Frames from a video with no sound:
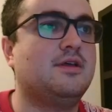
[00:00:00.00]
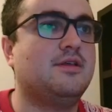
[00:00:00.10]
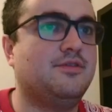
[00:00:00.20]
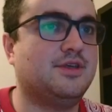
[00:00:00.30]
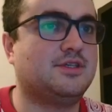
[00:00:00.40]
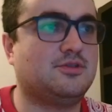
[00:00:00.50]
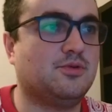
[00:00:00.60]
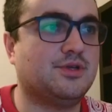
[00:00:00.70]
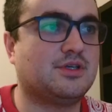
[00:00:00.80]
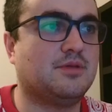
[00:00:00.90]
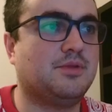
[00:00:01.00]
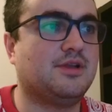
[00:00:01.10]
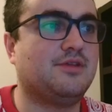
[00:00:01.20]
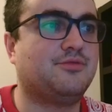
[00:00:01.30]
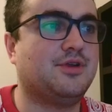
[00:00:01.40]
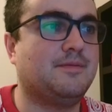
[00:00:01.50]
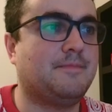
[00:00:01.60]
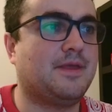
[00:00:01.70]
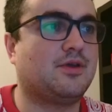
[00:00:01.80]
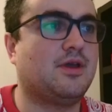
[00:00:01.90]
This tool is completely free,
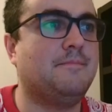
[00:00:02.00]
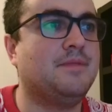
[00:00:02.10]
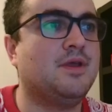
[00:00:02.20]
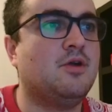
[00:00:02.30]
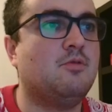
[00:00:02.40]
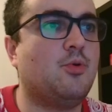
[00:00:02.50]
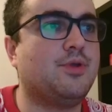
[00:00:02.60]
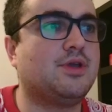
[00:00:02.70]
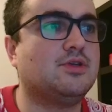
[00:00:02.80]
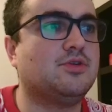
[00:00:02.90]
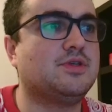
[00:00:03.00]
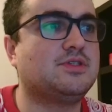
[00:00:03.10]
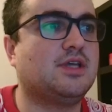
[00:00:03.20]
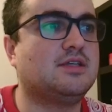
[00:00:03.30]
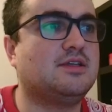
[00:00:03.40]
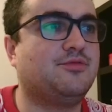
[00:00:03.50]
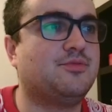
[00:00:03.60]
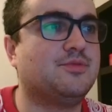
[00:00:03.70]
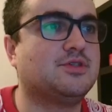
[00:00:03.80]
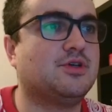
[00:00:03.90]
okay? What we can do is to get
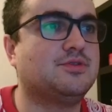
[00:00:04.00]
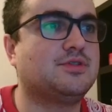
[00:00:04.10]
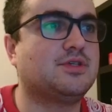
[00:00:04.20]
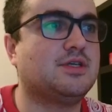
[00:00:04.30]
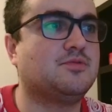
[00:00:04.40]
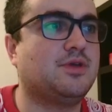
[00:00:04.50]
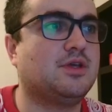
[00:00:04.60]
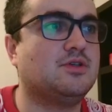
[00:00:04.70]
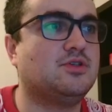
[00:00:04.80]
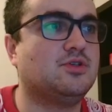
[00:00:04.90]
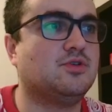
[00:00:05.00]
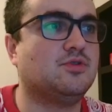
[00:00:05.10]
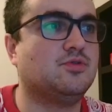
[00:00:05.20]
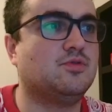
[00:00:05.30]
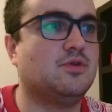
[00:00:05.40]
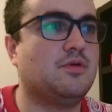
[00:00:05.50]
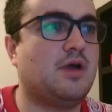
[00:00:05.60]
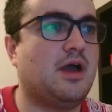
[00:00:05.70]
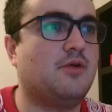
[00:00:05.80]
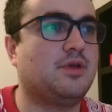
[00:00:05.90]
different results is we can do,
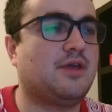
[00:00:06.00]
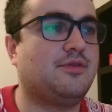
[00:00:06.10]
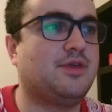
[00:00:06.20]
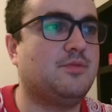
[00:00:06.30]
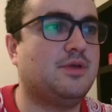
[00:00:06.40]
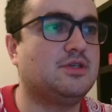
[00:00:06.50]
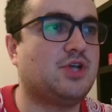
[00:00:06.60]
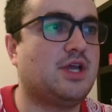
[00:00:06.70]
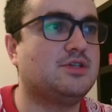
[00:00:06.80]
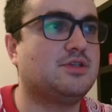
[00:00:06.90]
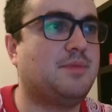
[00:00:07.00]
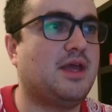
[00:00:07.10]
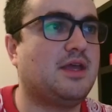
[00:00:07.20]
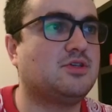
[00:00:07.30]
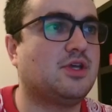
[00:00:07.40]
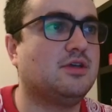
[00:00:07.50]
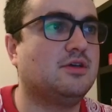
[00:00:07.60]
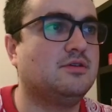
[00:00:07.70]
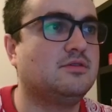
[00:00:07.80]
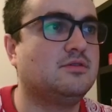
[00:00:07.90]
uh, we, I think we can change the page
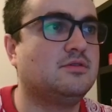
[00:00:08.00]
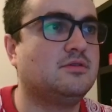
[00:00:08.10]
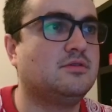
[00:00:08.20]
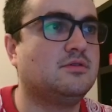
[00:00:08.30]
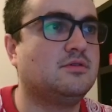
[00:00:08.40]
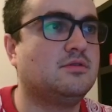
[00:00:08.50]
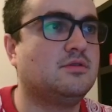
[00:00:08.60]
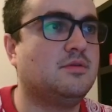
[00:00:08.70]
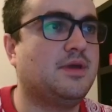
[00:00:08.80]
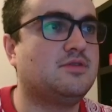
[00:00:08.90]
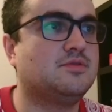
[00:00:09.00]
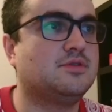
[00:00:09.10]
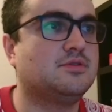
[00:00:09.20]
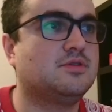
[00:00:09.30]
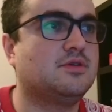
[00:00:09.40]
here, the page results.